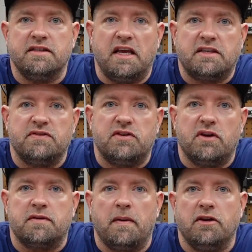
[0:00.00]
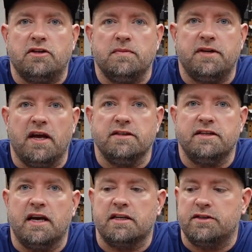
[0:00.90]
Thanks for tuning to my YouTube channel,
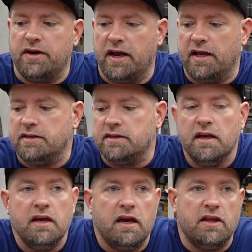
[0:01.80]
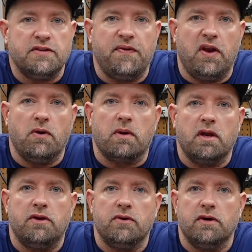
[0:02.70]
Jacket Trades. In this video, we're
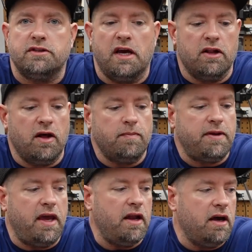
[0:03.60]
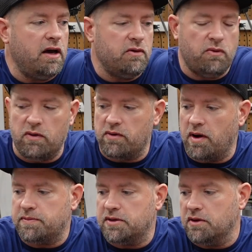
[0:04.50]
going to do a channel update on what we're
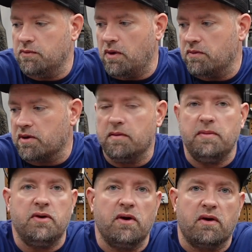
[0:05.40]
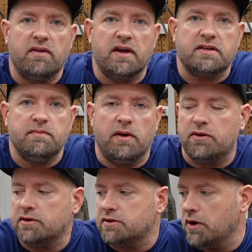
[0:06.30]
up to and what we're going to be doing over the next month
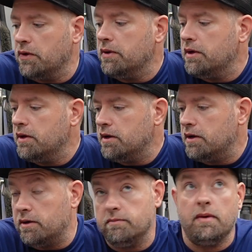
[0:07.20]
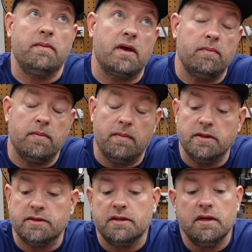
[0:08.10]
or so, or maybe a couple
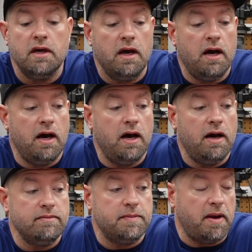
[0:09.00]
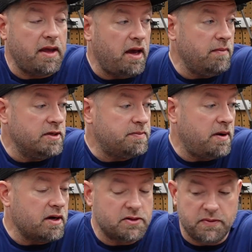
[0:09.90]
months, depending how much
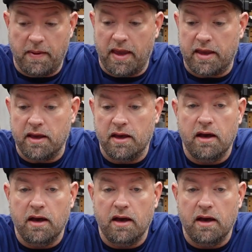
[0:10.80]
progress we make.